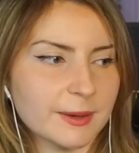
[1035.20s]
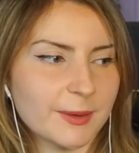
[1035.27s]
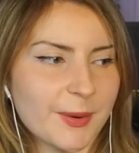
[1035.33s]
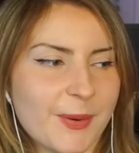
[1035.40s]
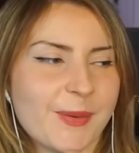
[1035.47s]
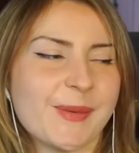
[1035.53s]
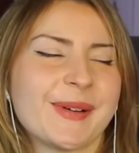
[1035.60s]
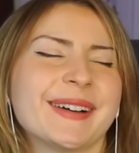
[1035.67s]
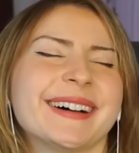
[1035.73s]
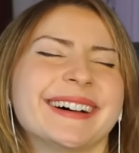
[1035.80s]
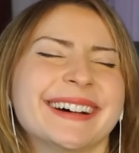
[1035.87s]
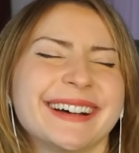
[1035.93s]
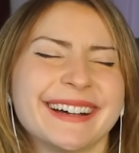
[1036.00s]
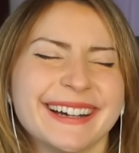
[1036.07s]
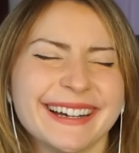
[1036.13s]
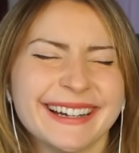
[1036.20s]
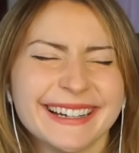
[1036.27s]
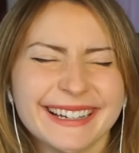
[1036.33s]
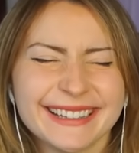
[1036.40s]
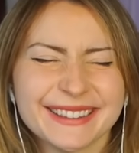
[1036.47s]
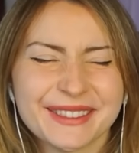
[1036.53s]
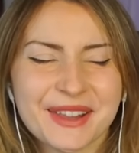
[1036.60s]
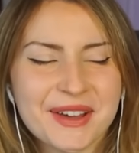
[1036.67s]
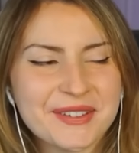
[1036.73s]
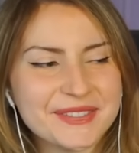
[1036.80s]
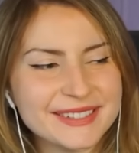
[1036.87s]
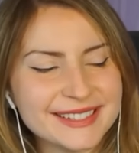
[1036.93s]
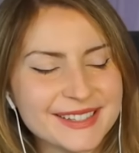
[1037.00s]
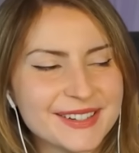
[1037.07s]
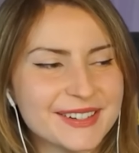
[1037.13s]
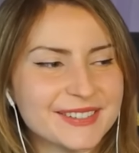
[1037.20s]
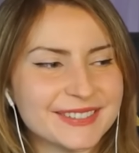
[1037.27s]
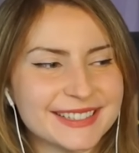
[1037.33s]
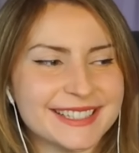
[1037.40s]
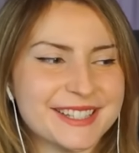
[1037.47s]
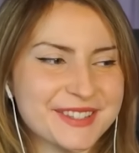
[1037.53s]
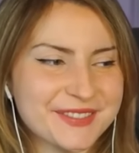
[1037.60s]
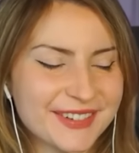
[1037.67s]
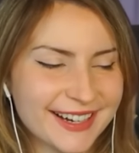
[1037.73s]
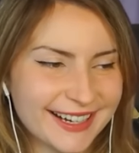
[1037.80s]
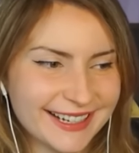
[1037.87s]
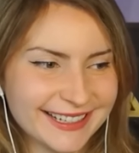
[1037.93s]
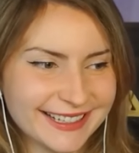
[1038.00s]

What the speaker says: I love his charisma.